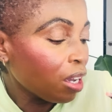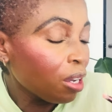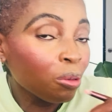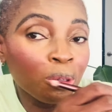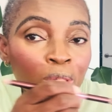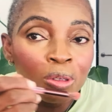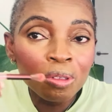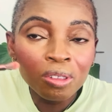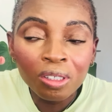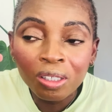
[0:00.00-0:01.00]
I
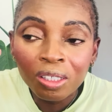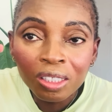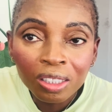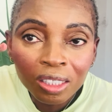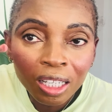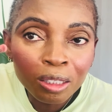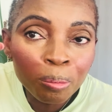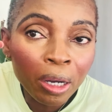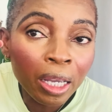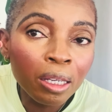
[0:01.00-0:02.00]
will start
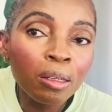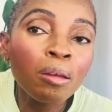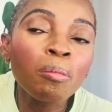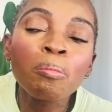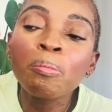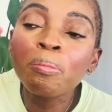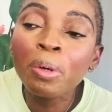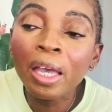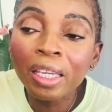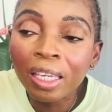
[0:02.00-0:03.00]
by
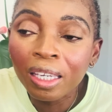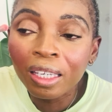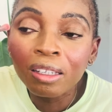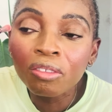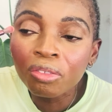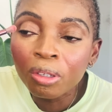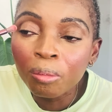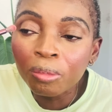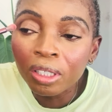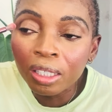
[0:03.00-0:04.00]
packing it
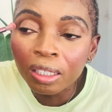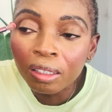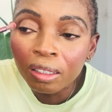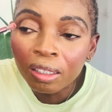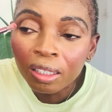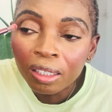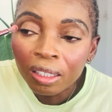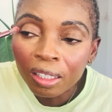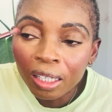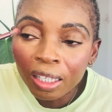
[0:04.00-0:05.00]
from the
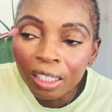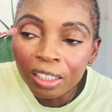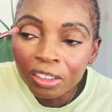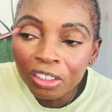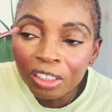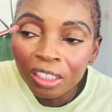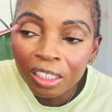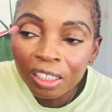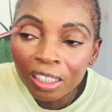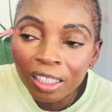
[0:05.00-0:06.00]
edge
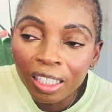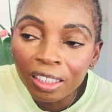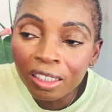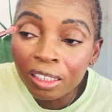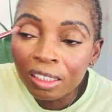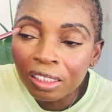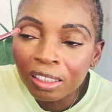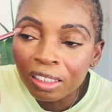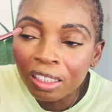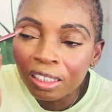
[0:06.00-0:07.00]
like
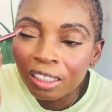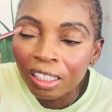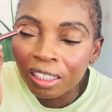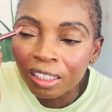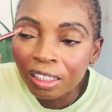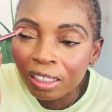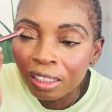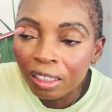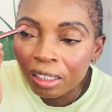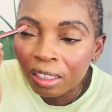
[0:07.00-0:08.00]
this, and then
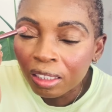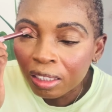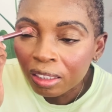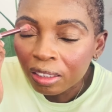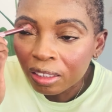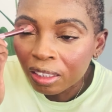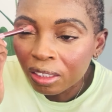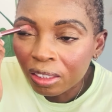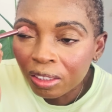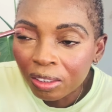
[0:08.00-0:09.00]

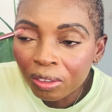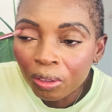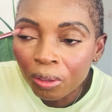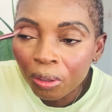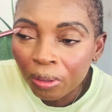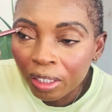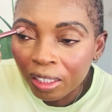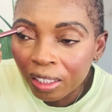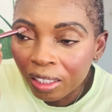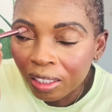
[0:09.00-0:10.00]
just
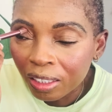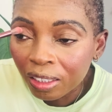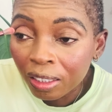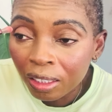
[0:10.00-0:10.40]
going in.